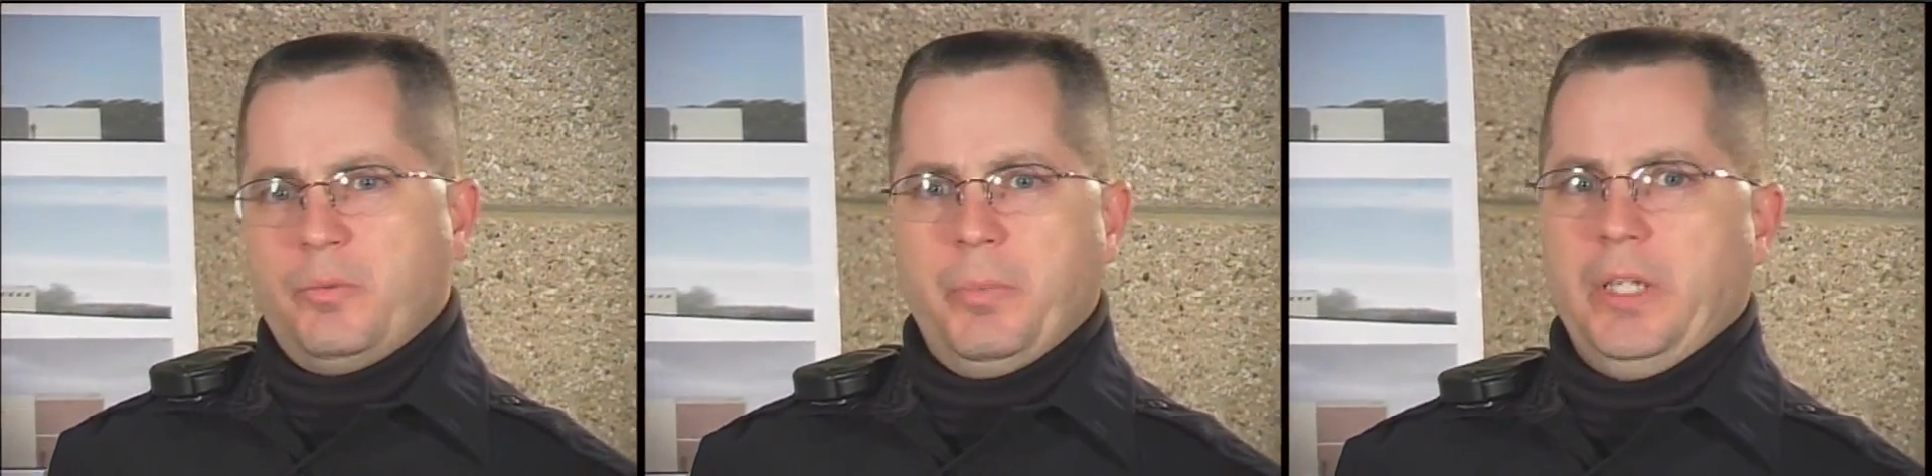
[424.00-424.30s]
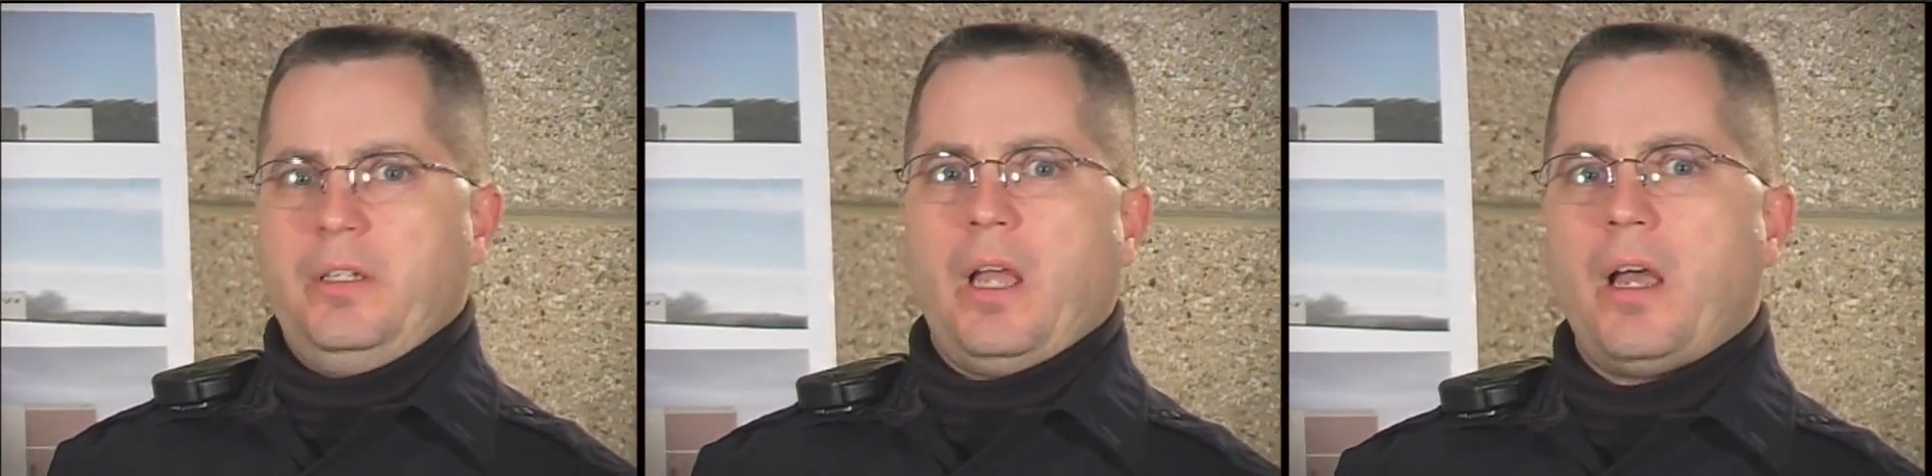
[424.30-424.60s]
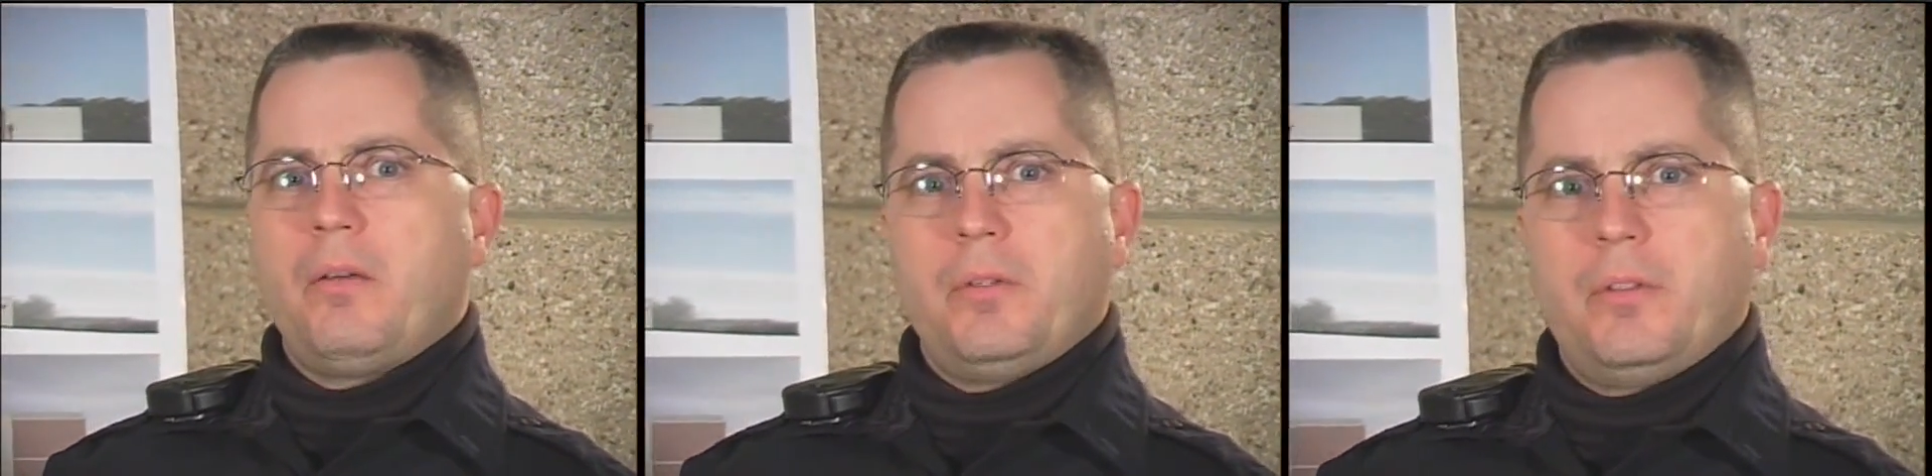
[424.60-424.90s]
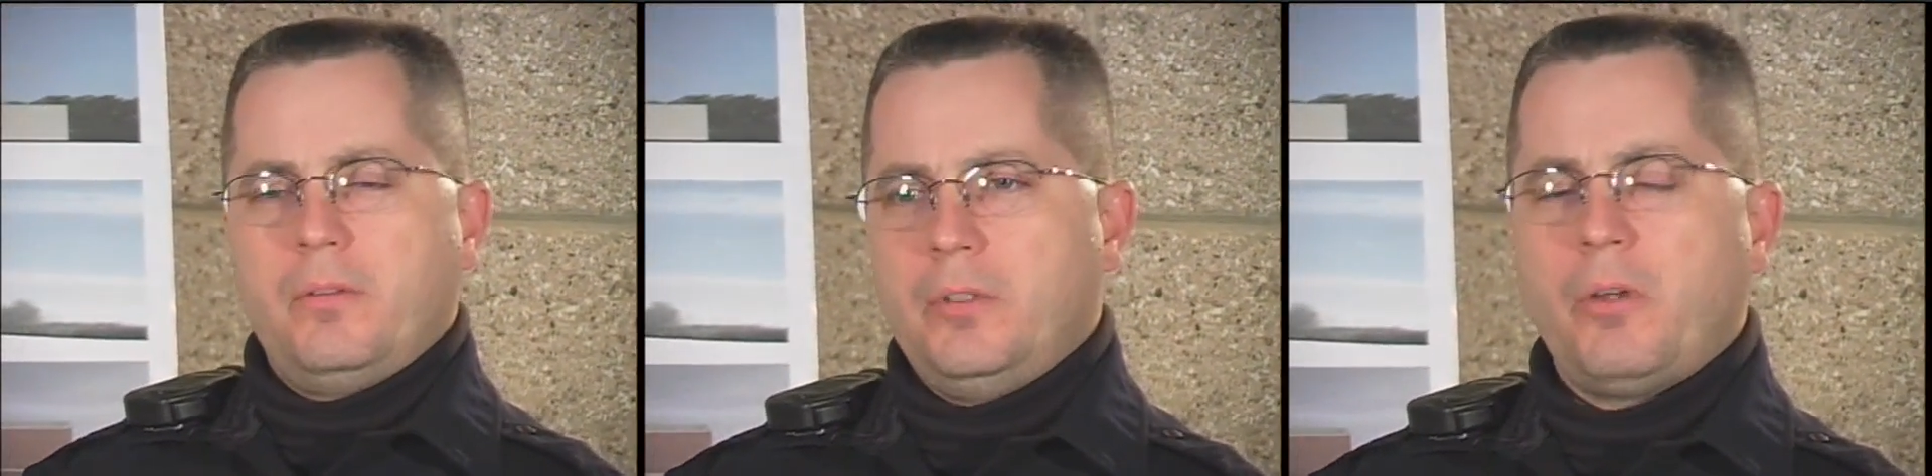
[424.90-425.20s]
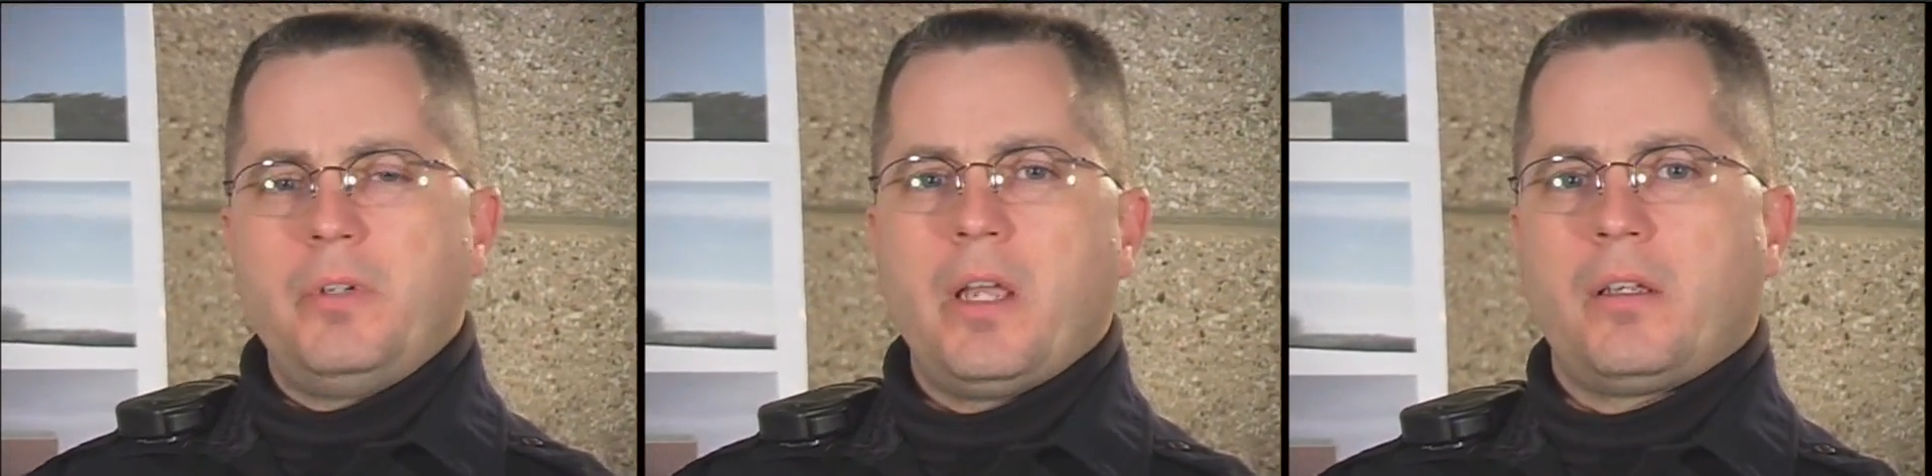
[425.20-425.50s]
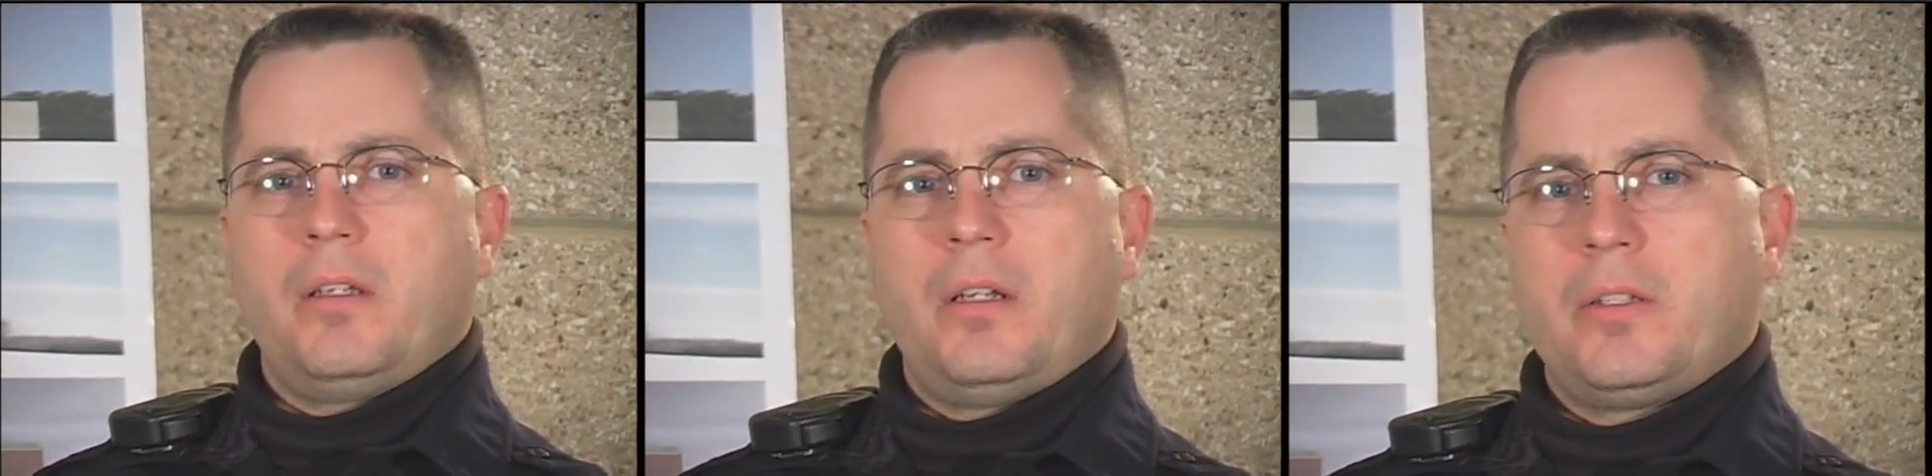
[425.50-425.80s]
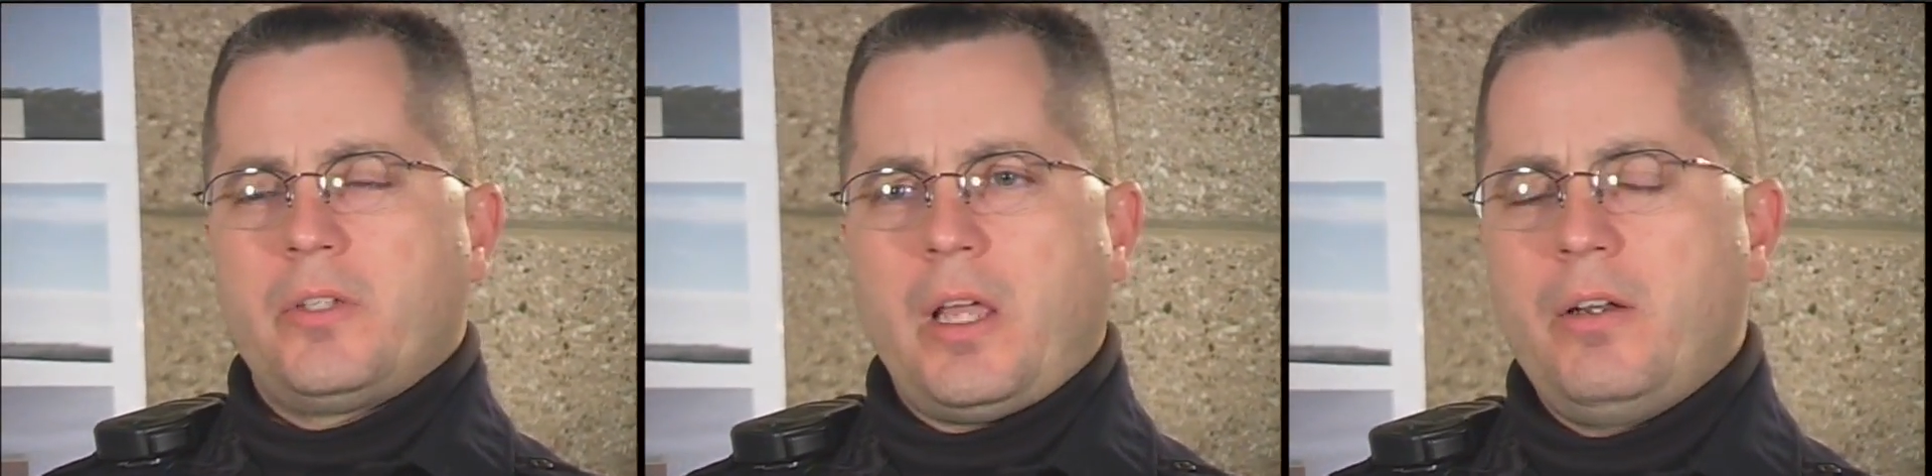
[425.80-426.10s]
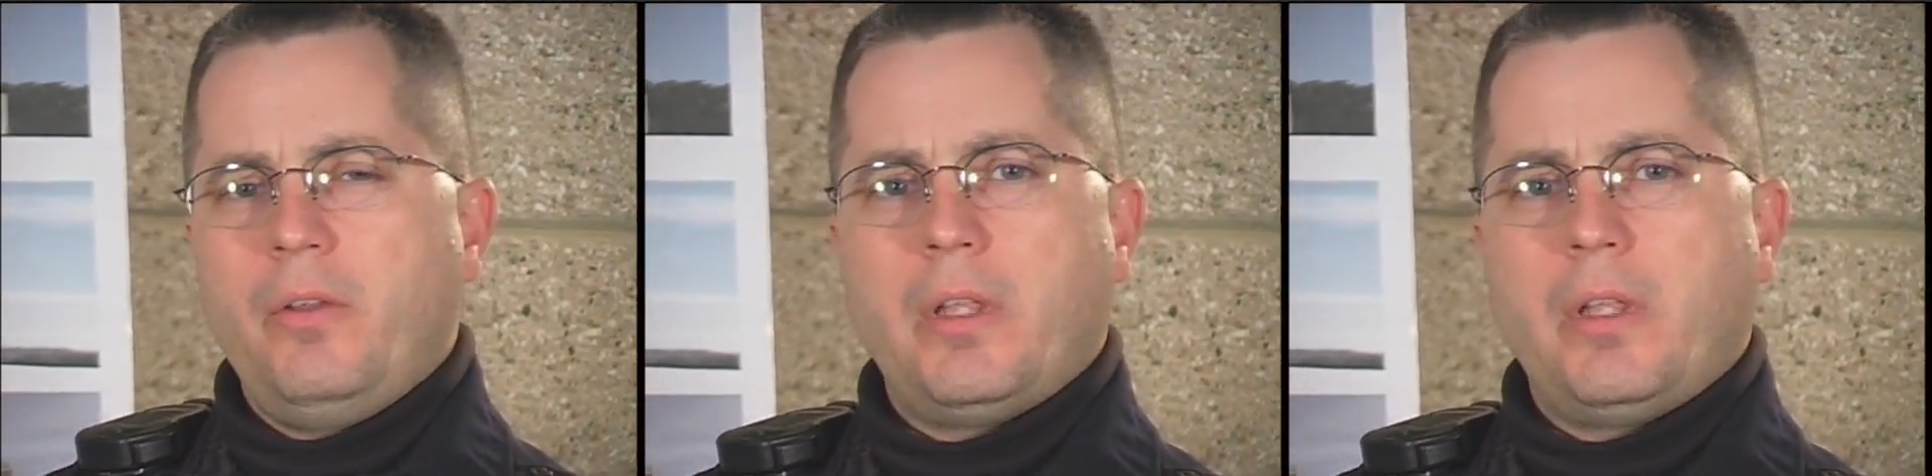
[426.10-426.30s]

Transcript: big guy with no neck, and I say, I know